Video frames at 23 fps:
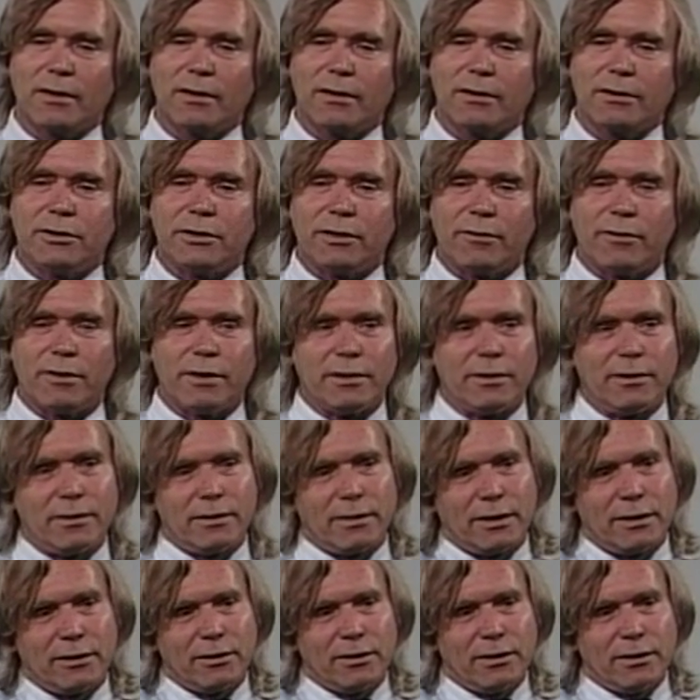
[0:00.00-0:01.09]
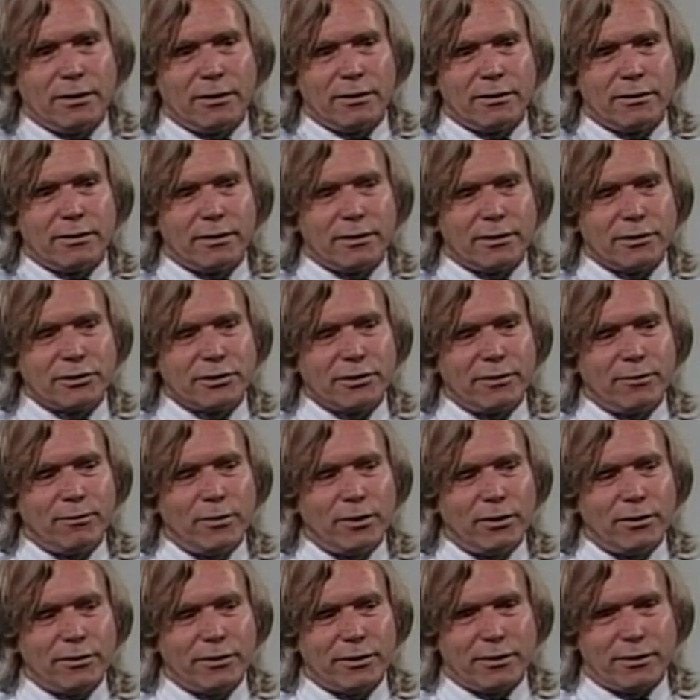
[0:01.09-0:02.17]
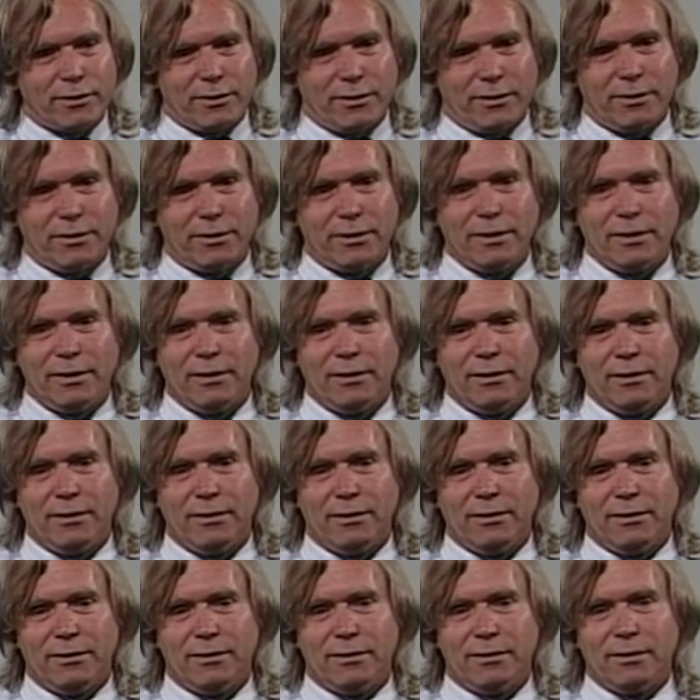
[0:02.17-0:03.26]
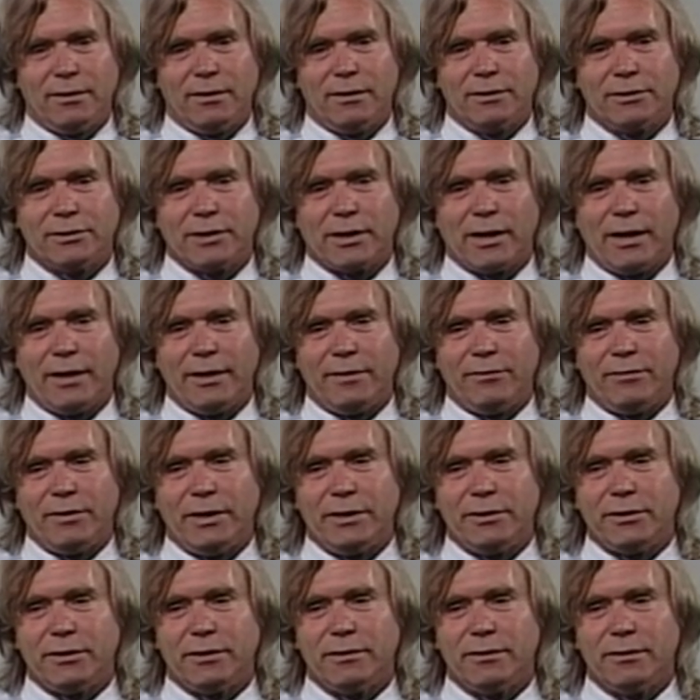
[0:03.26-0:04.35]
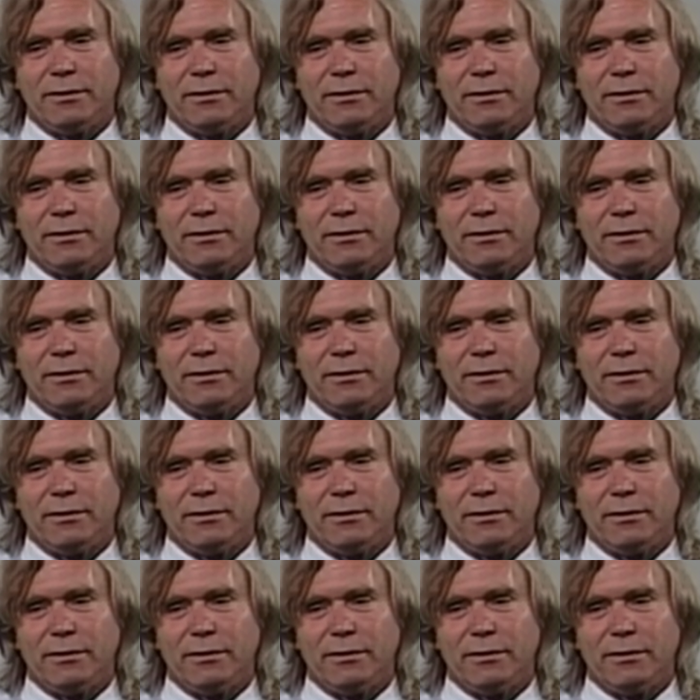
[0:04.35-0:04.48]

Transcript: So that there's the motor side of it,